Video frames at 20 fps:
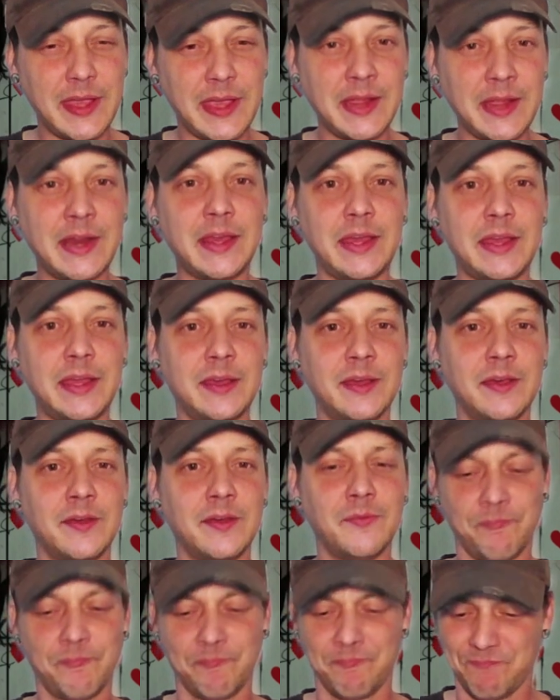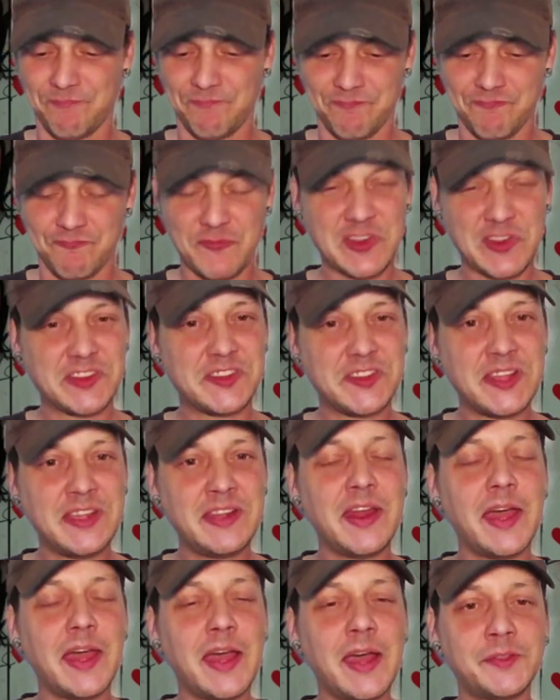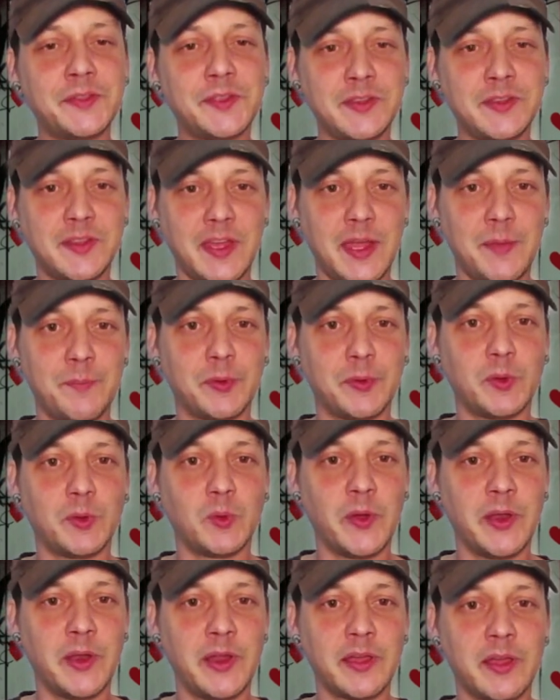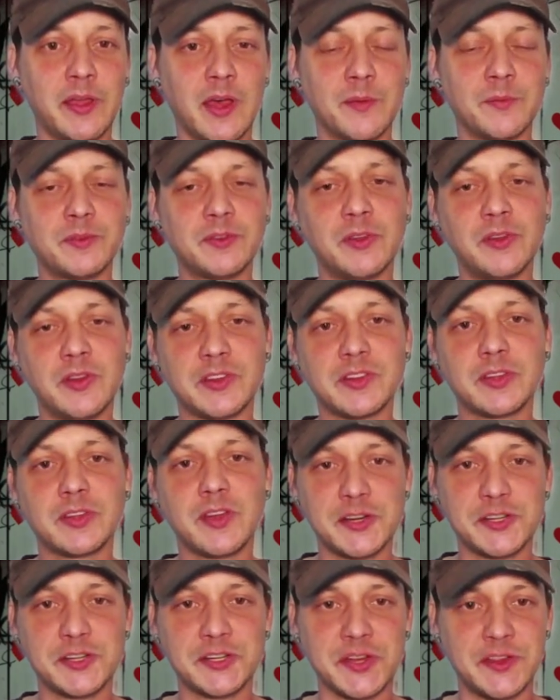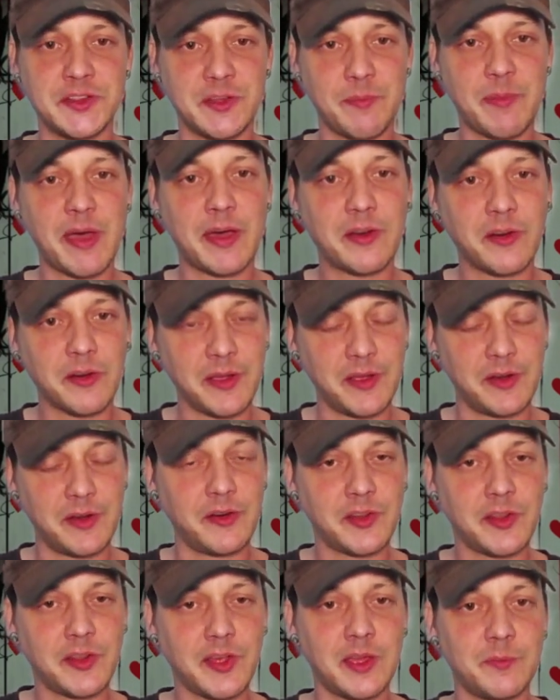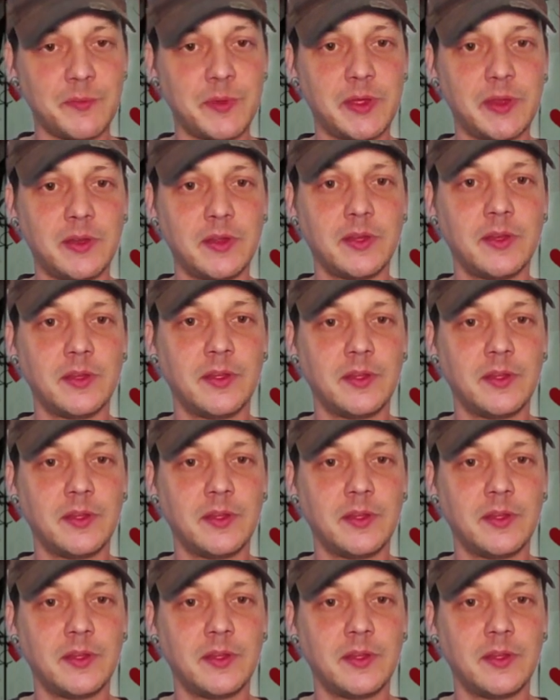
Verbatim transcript: any seat at the table when it comes to discussions about our entertainment.